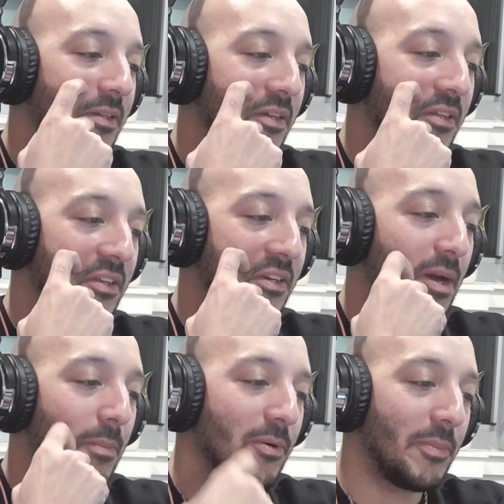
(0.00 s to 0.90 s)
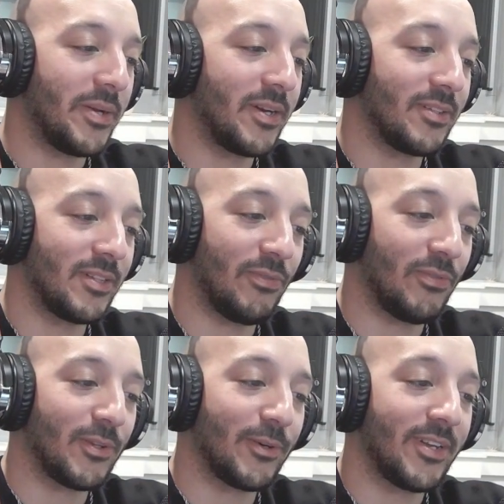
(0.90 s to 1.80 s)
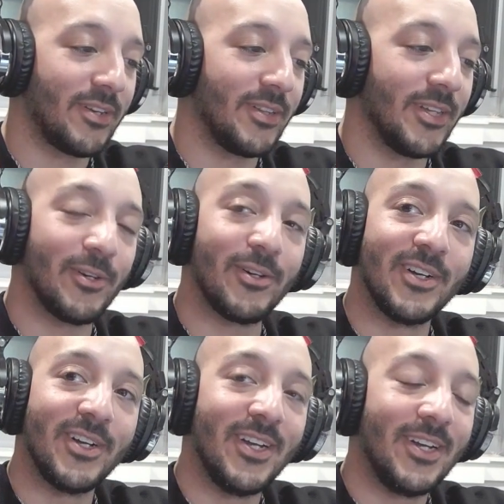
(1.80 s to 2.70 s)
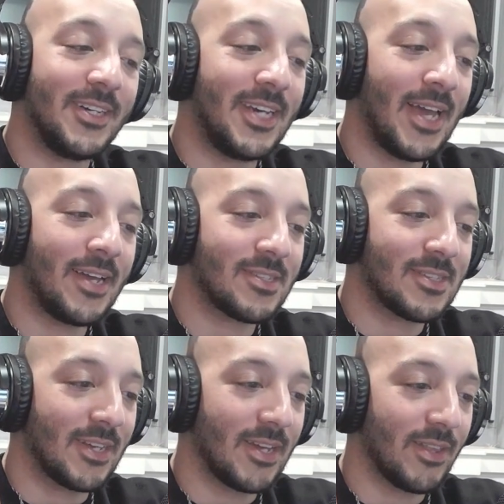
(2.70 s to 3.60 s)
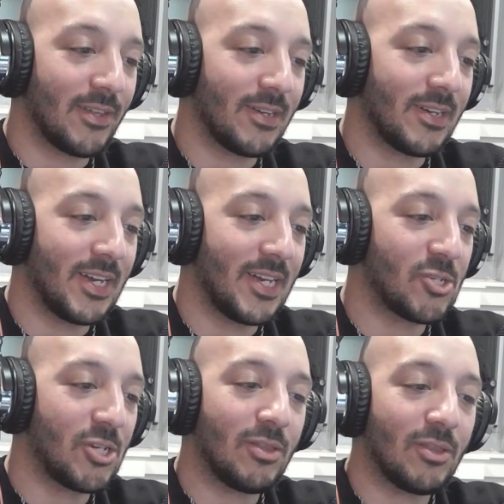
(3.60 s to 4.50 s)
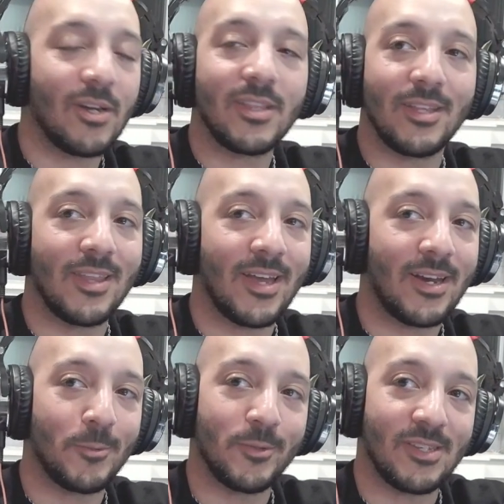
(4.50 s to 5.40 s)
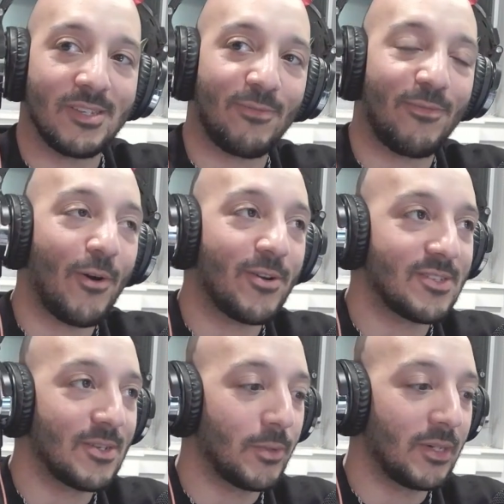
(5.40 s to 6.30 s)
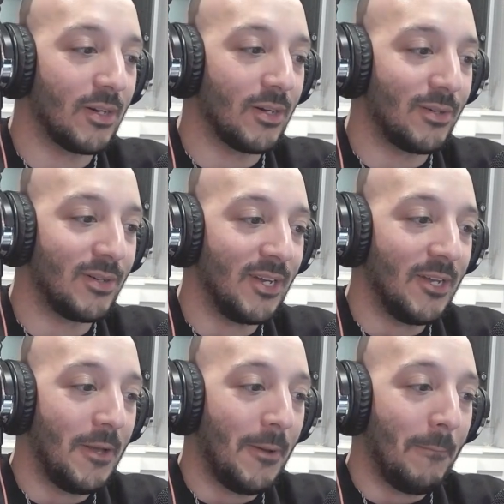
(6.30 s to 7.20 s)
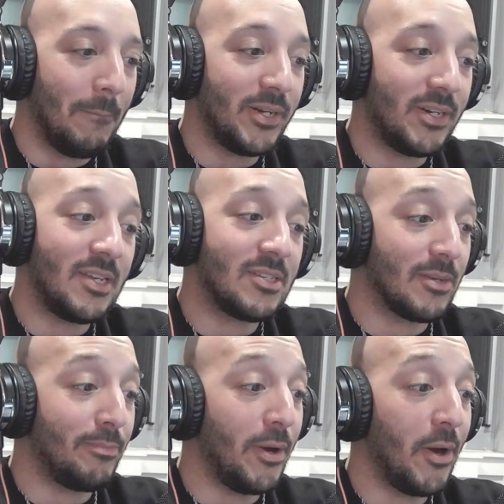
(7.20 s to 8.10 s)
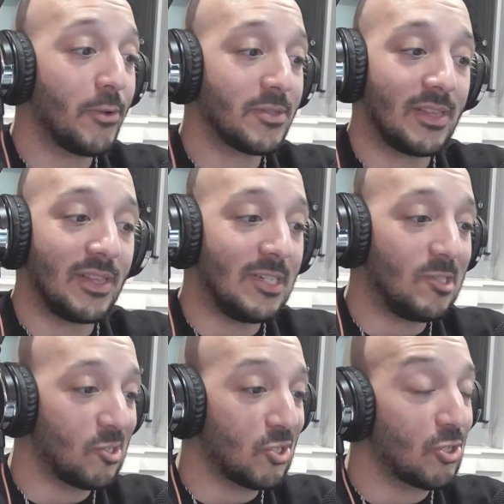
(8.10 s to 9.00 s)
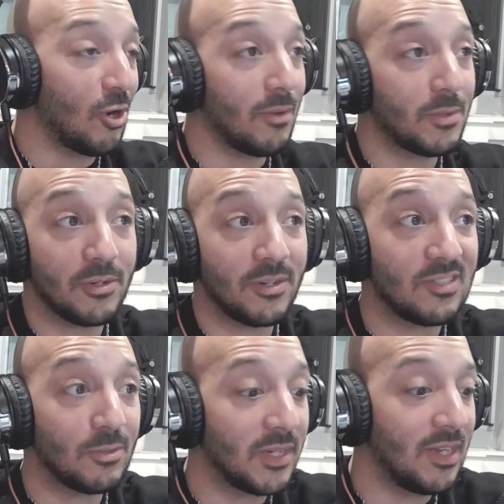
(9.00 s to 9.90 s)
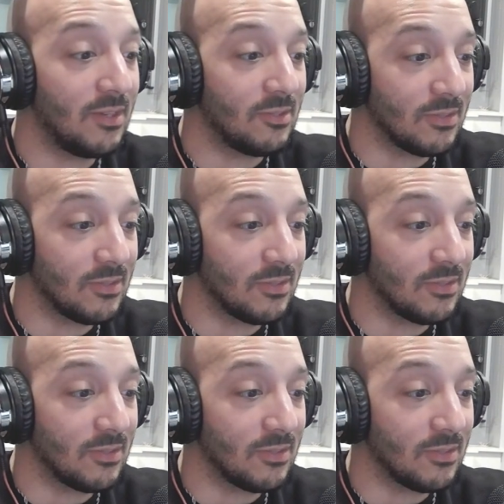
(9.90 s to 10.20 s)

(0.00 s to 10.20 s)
The couple apparently flirted a little, danced together, and she thought that it was as far as it would go. But he supposedly just charmed her into a kiss.